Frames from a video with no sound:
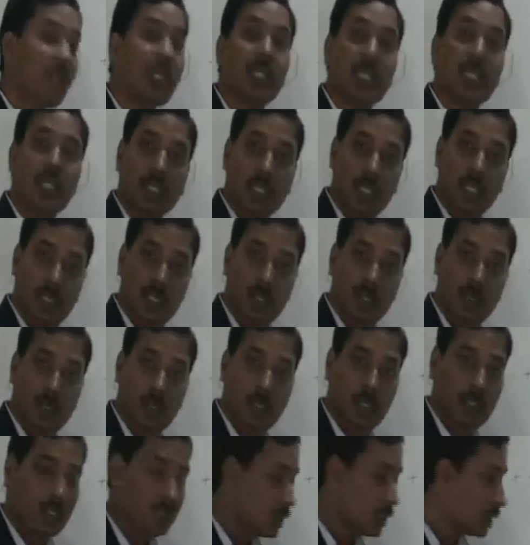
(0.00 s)
1 degree
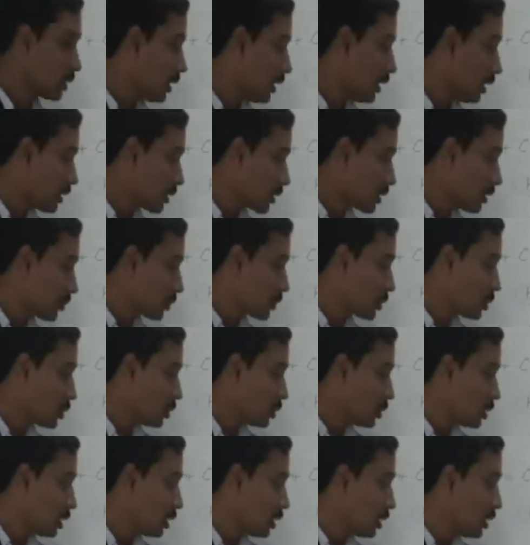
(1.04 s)
alcohol, it is the less
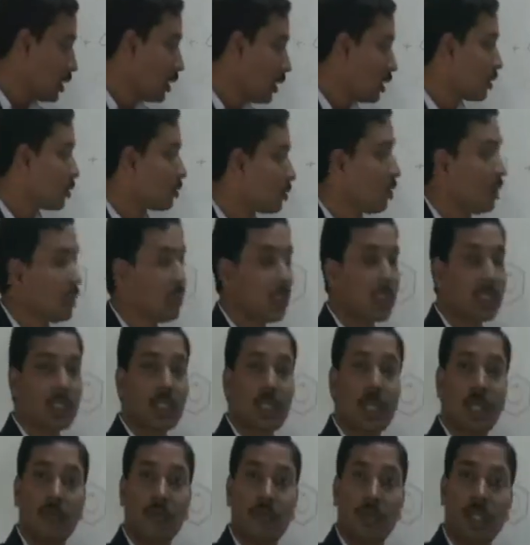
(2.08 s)
substituted, so it is
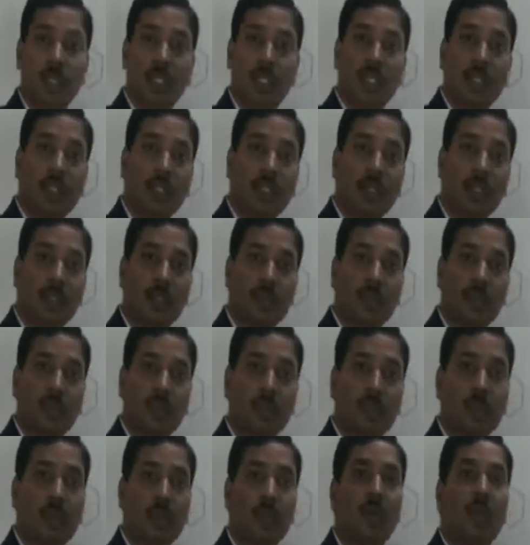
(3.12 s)
converted
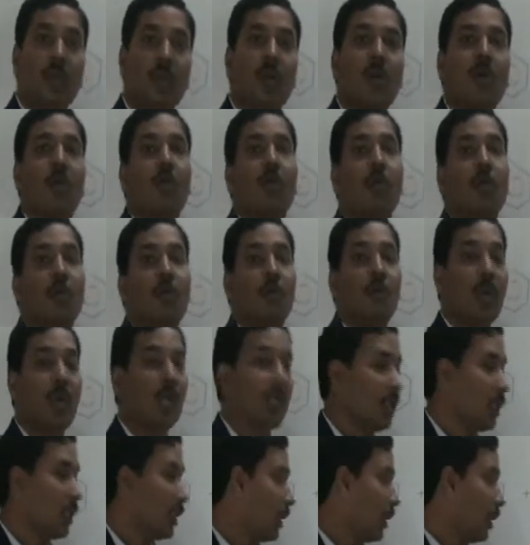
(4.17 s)
into
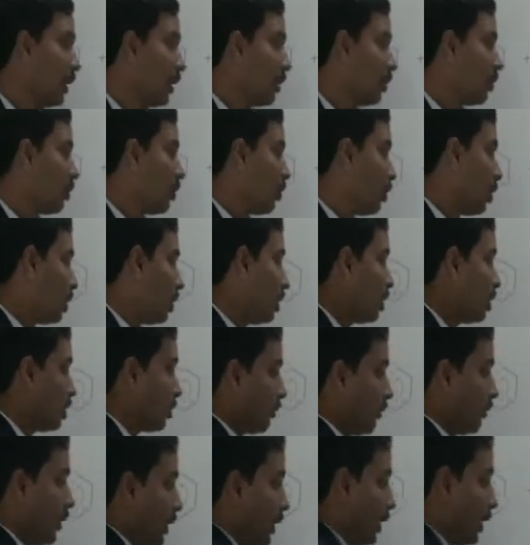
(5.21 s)
1 degree alcohol.
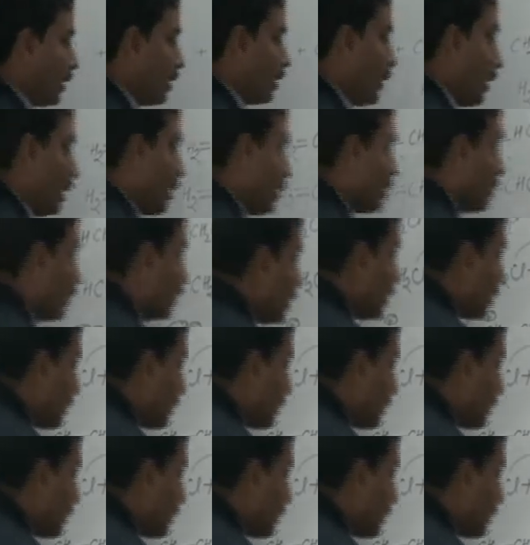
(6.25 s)
So we can write